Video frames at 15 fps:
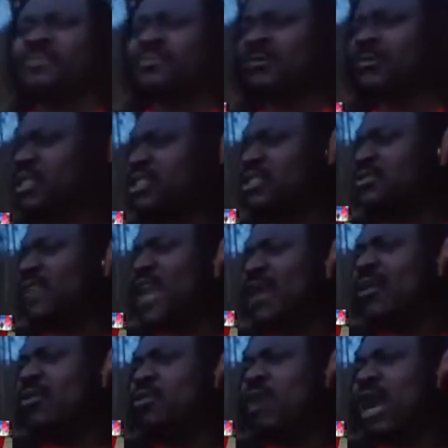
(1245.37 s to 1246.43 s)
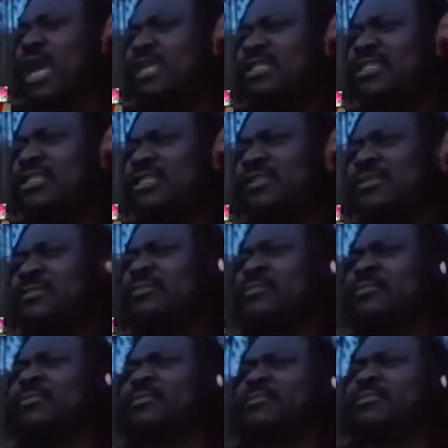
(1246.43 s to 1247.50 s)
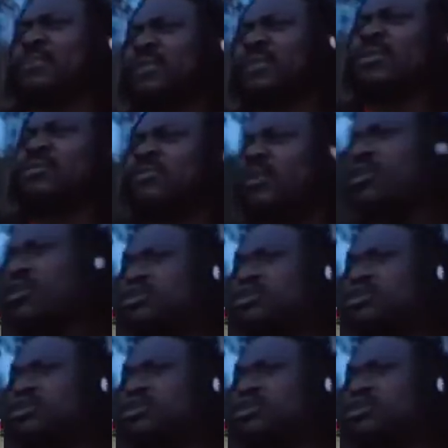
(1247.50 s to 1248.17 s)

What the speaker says: So it's very wise for you